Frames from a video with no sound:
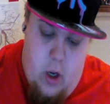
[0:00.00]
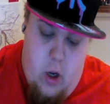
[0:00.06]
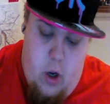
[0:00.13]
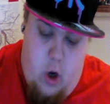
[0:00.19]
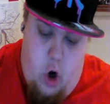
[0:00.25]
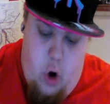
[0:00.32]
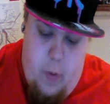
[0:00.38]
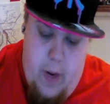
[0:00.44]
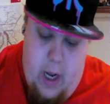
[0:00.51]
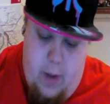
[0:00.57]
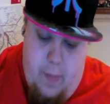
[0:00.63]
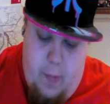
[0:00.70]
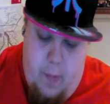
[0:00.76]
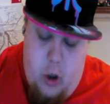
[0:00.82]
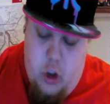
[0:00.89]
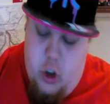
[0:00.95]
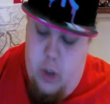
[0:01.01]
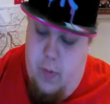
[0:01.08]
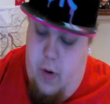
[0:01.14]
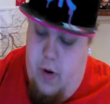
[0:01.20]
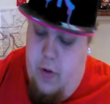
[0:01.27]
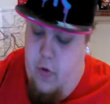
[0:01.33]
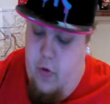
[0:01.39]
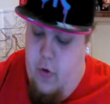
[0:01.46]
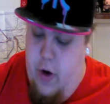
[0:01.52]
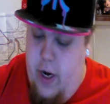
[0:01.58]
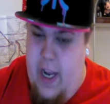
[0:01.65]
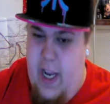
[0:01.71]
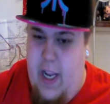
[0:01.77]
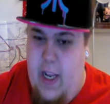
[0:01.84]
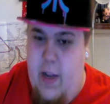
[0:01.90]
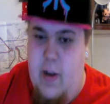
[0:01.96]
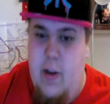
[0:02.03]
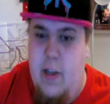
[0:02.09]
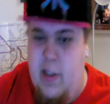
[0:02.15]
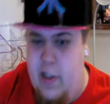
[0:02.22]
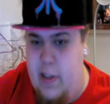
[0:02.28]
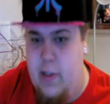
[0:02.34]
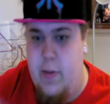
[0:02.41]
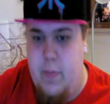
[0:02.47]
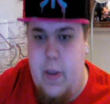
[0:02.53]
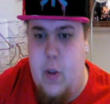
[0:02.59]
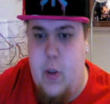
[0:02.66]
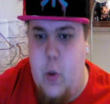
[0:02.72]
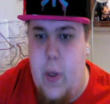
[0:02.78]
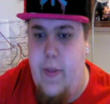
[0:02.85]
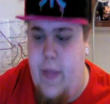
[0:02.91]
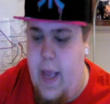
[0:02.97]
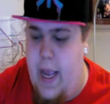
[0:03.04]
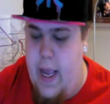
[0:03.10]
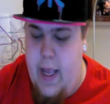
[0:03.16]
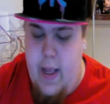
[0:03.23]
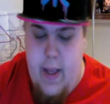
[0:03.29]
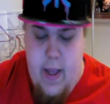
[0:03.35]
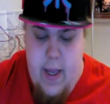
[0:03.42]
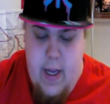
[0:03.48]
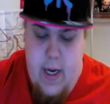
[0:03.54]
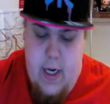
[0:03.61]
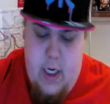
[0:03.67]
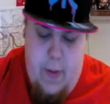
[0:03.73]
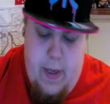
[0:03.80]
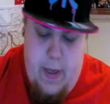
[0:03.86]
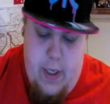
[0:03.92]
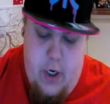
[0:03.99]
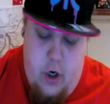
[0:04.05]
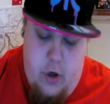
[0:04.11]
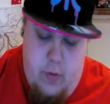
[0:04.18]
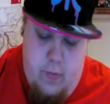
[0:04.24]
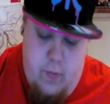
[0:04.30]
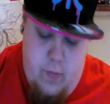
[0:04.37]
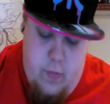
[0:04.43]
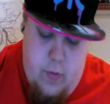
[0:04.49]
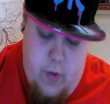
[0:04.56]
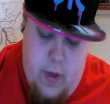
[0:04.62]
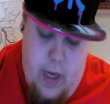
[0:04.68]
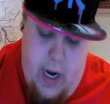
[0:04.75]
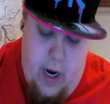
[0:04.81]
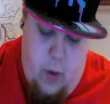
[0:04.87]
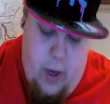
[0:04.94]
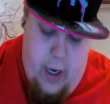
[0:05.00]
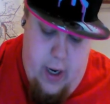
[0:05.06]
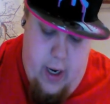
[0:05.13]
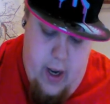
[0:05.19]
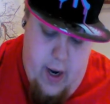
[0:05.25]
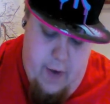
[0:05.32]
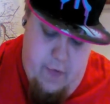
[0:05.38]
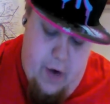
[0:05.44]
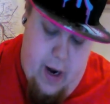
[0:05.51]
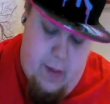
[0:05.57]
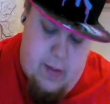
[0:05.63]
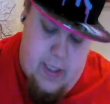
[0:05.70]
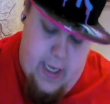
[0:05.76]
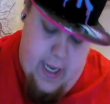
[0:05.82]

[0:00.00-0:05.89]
ohming at 0.2, 0.3 between there, depending on how well I've wrapped it,